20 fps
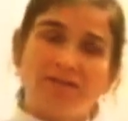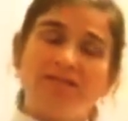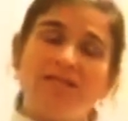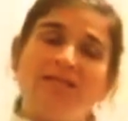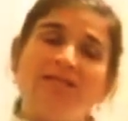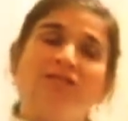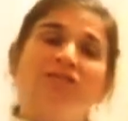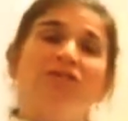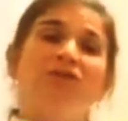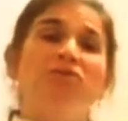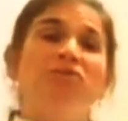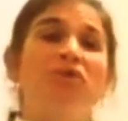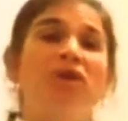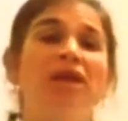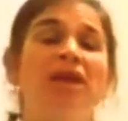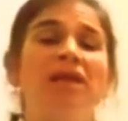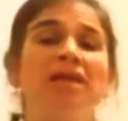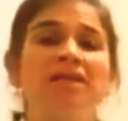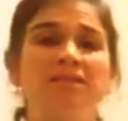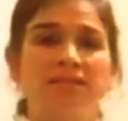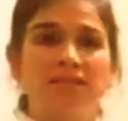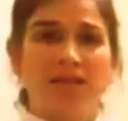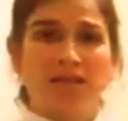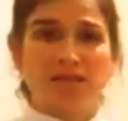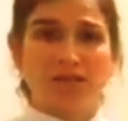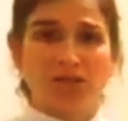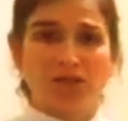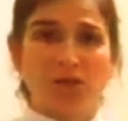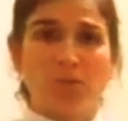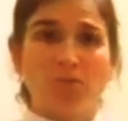It's the
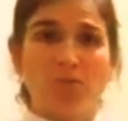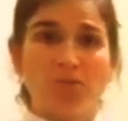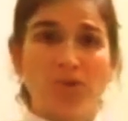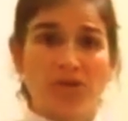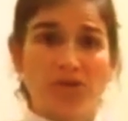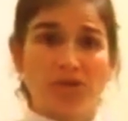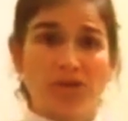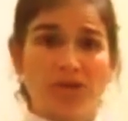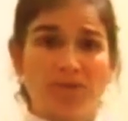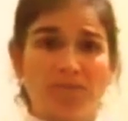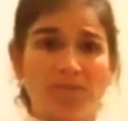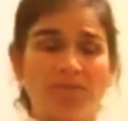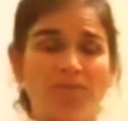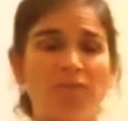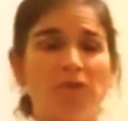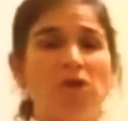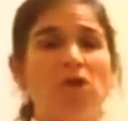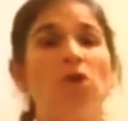relaxation breathing.